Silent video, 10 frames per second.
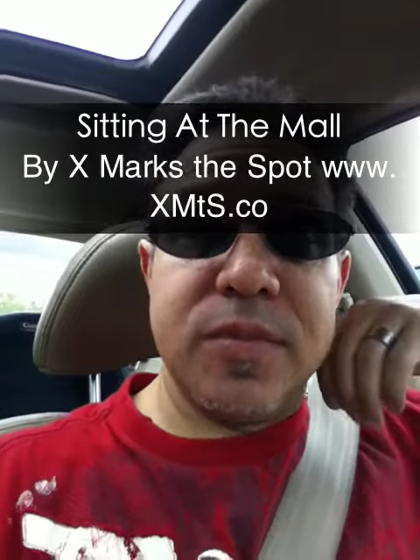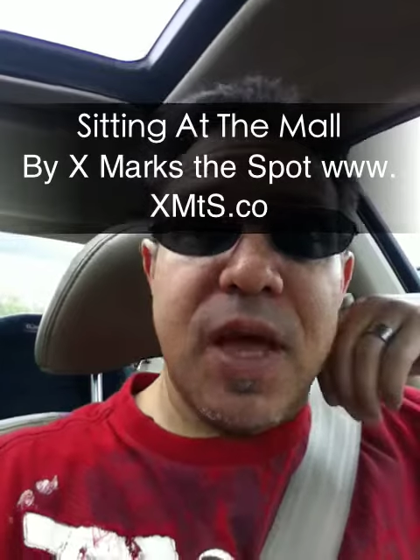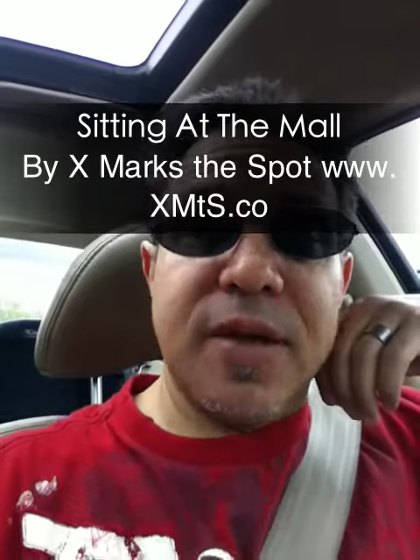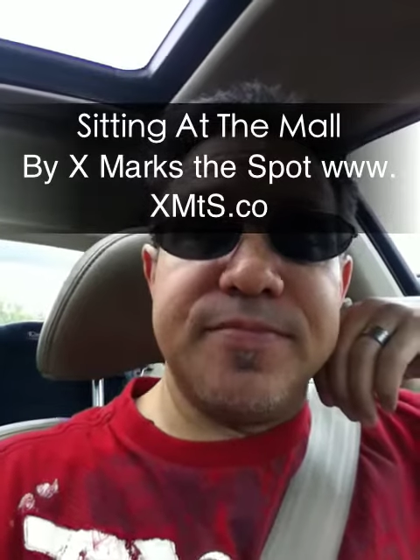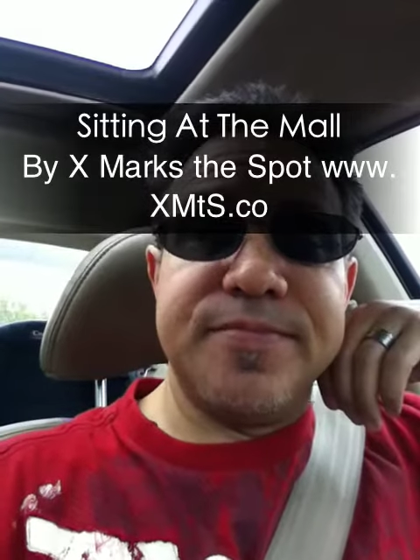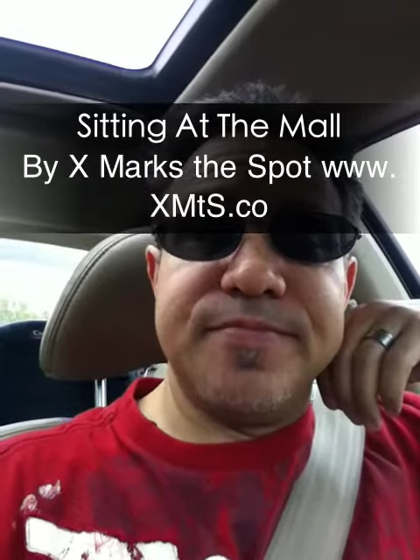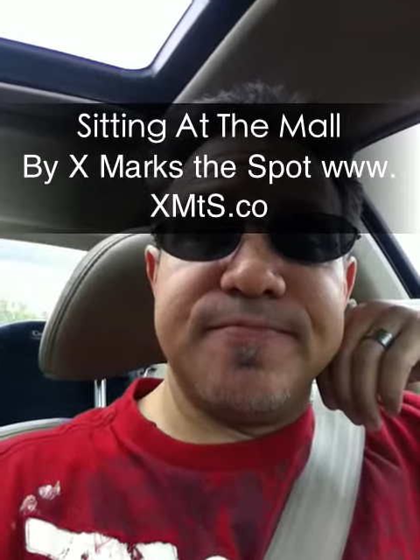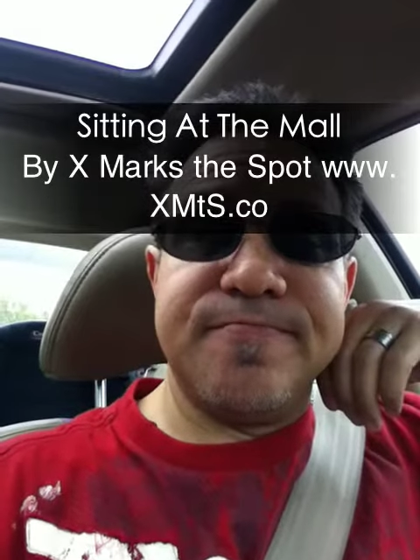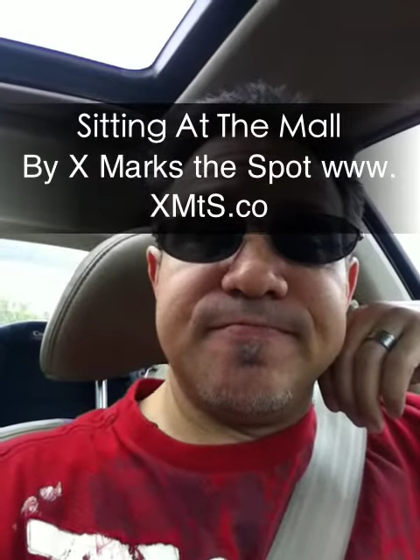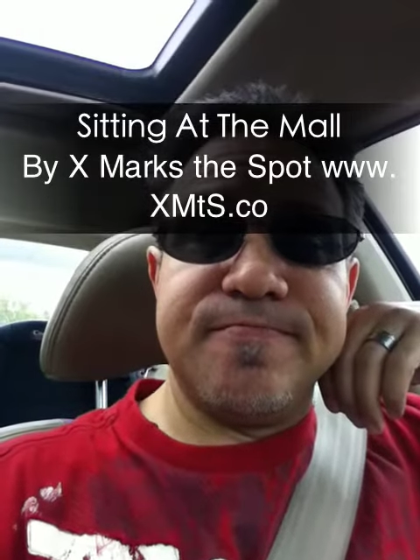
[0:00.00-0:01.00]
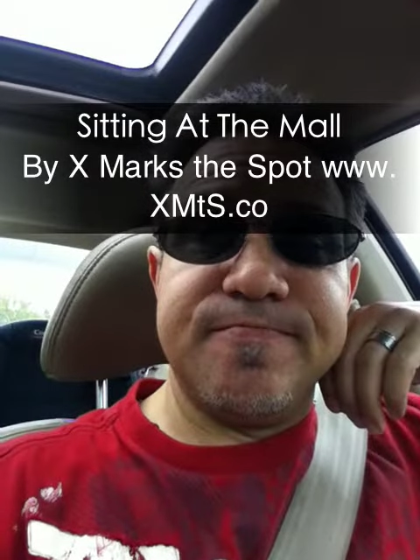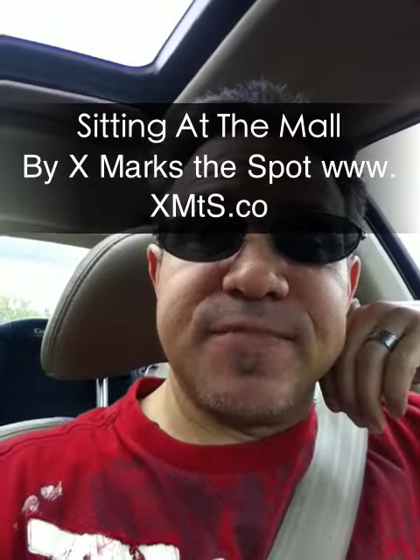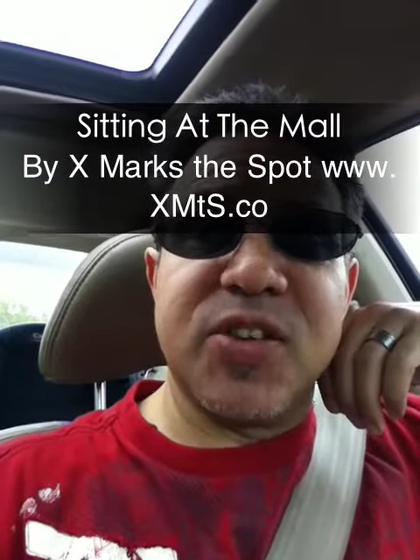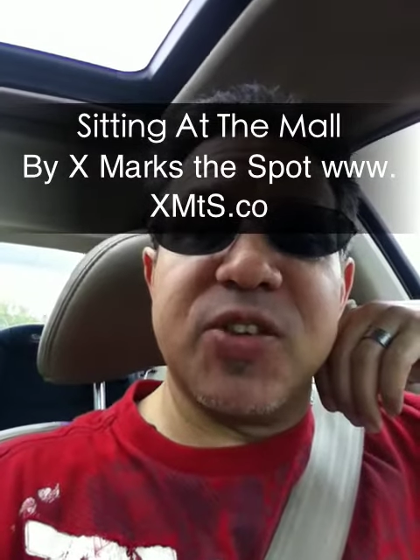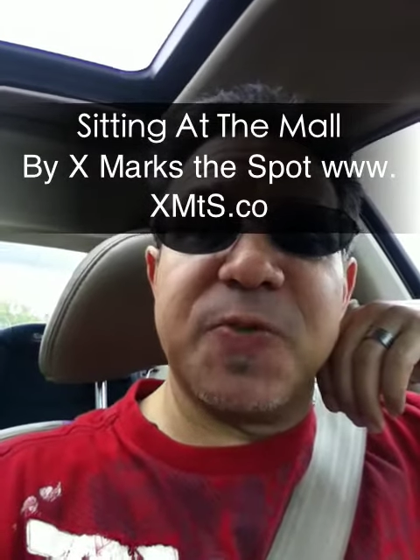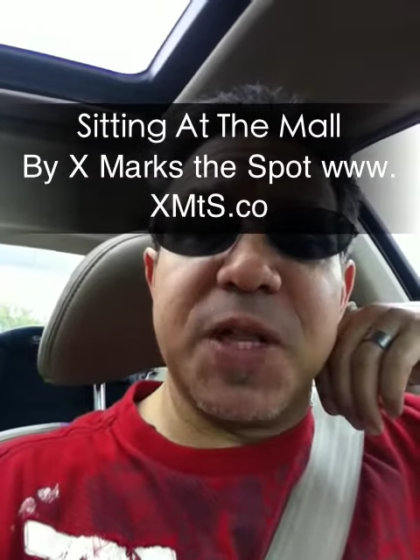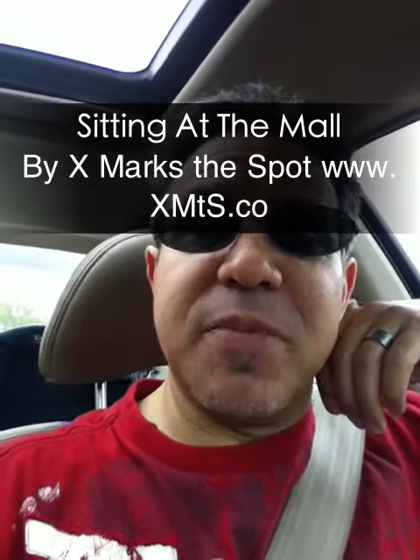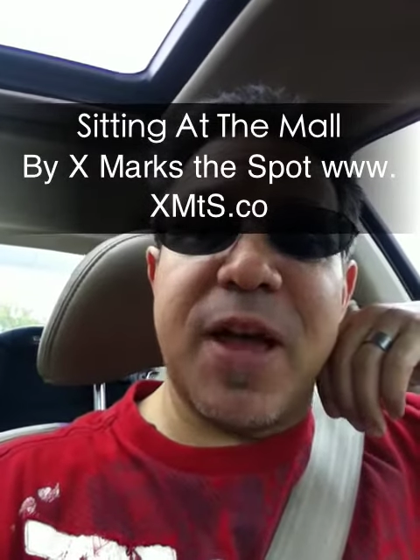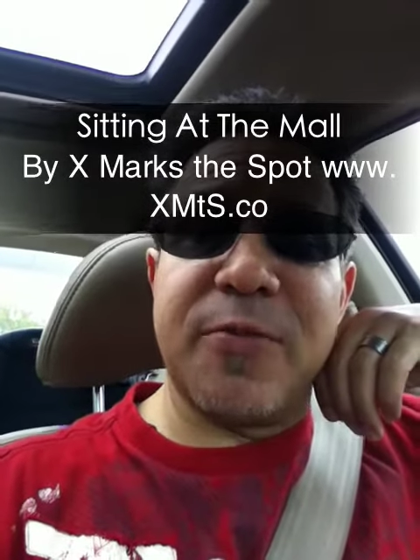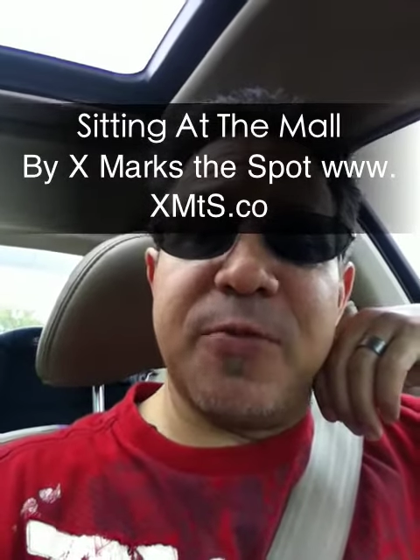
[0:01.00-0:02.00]
Hey, this is Philly
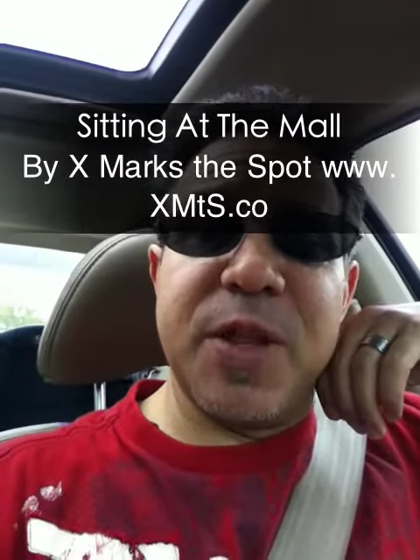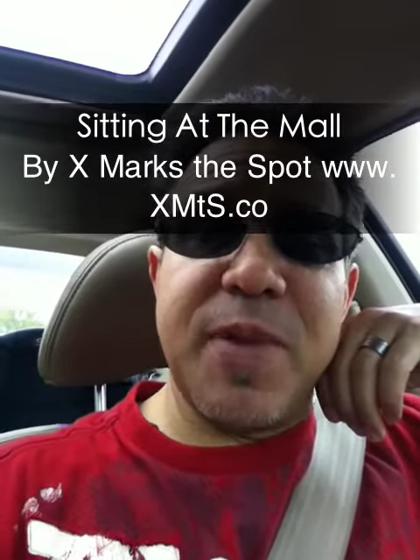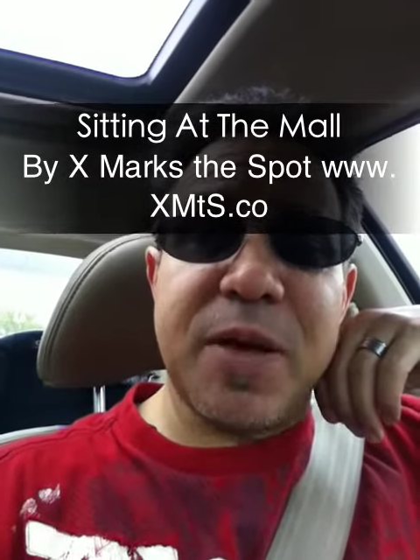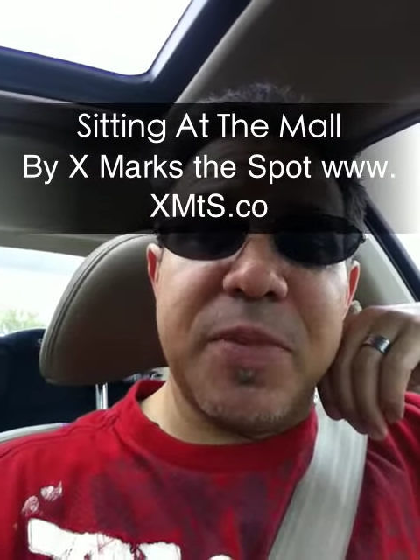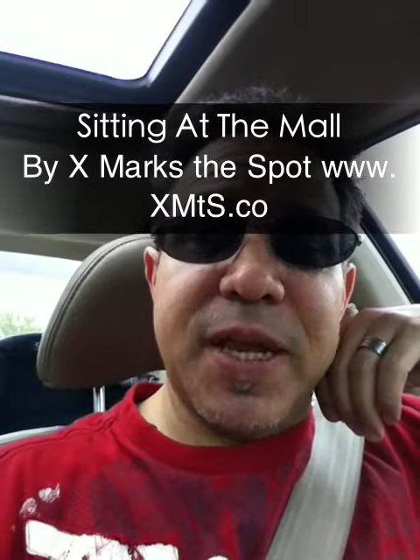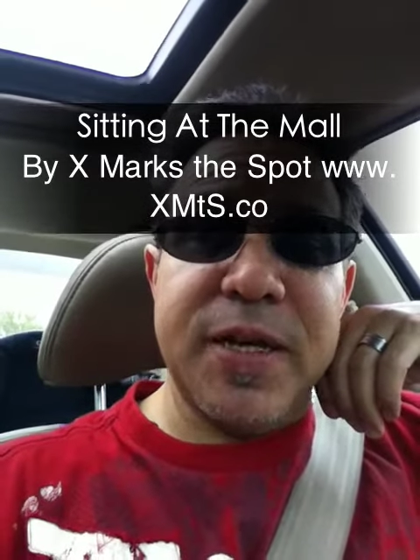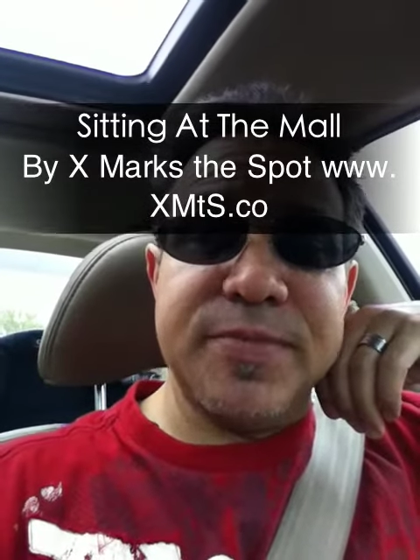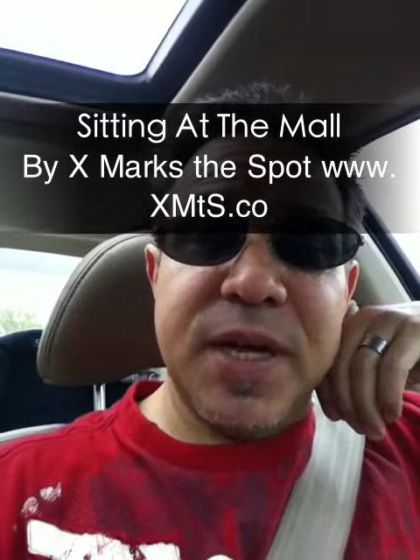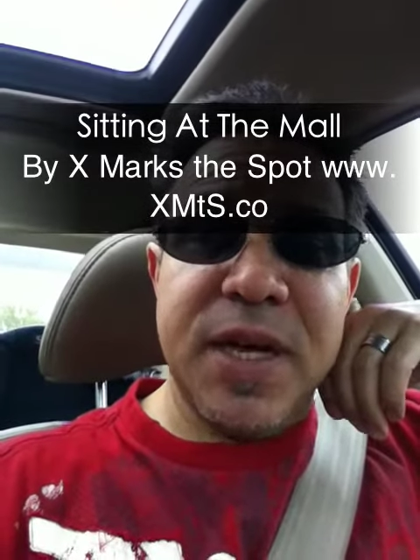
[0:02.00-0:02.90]
Mac from Philly Mac Media